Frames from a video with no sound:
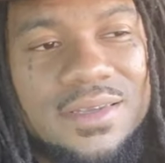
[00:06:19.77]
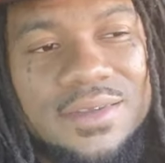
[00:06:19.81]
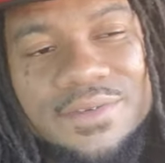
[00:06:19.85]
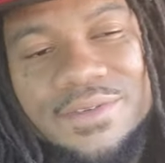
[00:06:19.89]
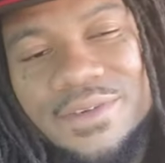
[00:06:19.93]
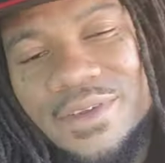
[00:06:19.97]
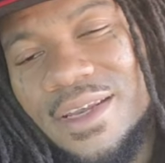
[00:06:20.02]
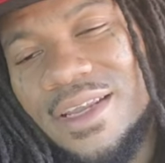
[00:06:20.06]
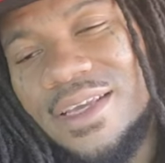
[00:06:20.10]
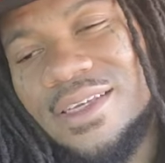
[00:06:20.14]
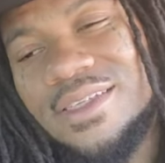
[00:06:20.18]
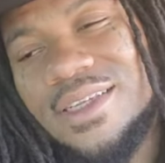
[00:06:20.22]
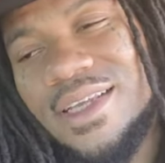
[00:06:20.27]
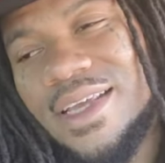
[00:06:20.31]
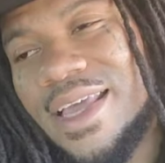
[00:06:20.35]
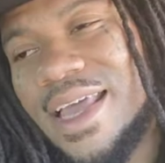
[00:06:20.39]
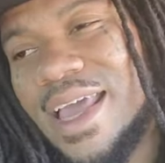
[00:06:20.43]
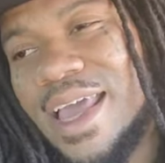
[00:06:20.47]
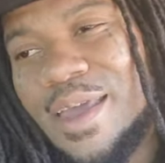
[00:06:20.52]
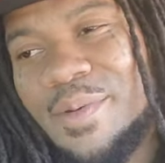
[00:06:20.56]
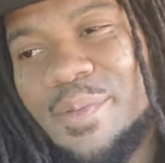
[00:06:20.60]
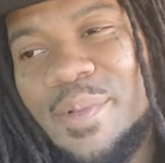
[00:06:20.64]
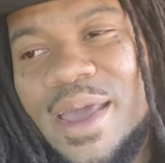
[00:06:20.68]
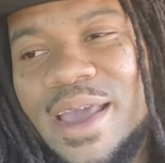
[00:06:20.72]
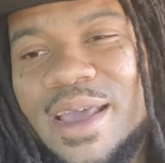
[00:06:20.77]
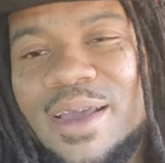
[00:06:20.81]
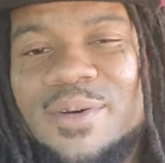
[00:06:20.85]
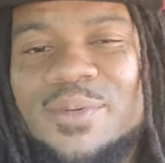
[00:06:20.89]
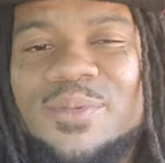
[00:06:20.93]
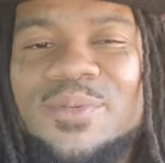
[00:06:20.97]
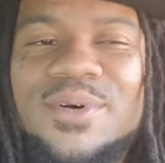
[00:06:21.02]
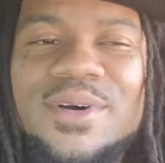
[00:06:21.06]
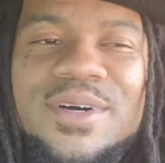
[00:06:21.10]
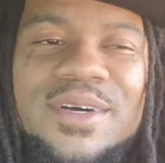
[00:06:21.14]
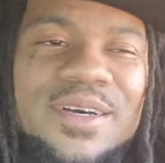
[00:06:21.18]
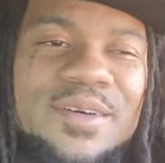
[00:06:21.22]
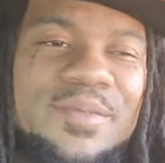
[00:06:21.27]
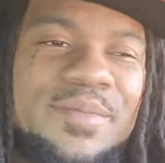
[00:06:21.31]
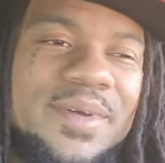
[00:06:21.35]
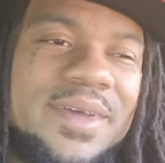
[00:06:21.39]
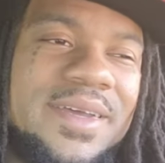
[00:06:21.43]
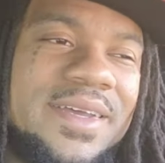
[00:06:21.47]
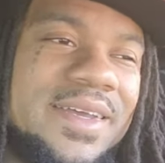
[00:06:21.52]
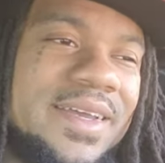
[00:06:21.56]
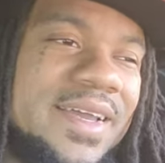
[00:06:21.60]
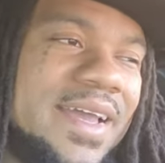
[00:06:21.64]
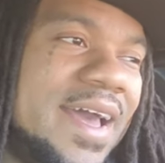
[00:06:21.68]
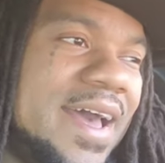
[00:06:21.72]
Finesse came back and won,
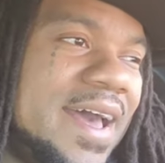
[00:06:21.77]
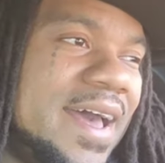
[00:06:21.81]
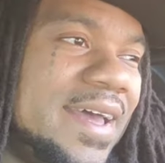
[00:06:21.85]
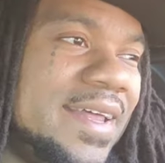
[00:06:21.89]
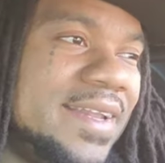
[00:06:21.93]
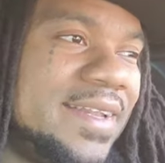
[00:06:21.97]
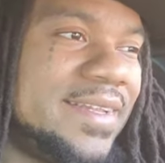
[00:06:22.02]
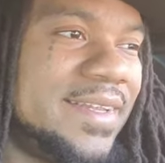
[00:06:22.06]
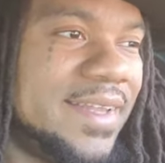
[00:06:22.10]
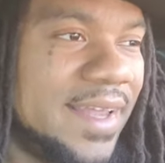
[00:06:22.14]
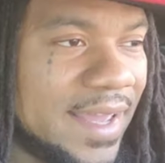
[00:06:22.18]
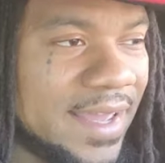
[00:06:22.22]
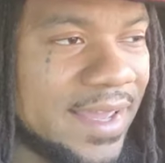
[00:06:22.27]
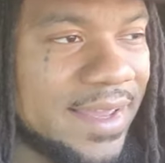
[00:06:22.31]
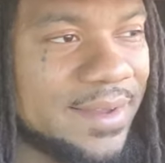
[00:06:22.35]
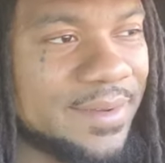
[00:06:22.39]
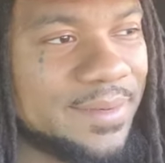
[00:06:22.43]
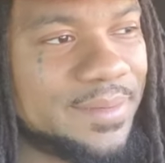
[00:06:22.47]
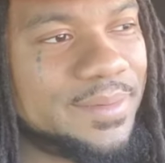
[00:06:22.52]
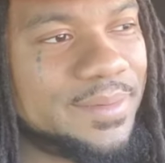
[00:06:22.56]
man. God damn.